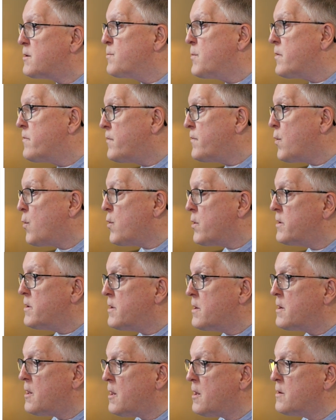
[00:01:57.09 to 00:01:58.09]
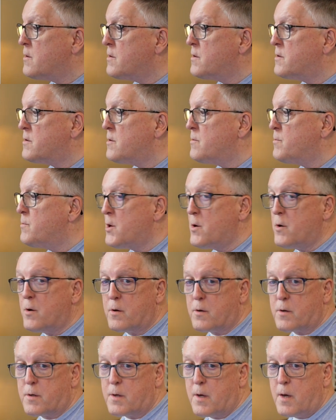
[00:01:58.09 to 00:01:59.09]
before you close the
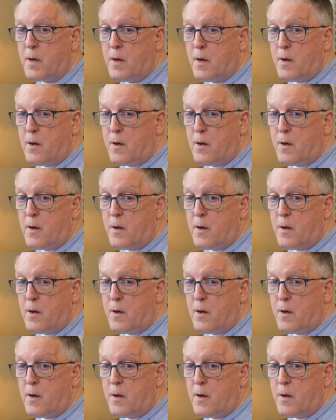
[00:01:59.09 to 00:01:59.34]
books,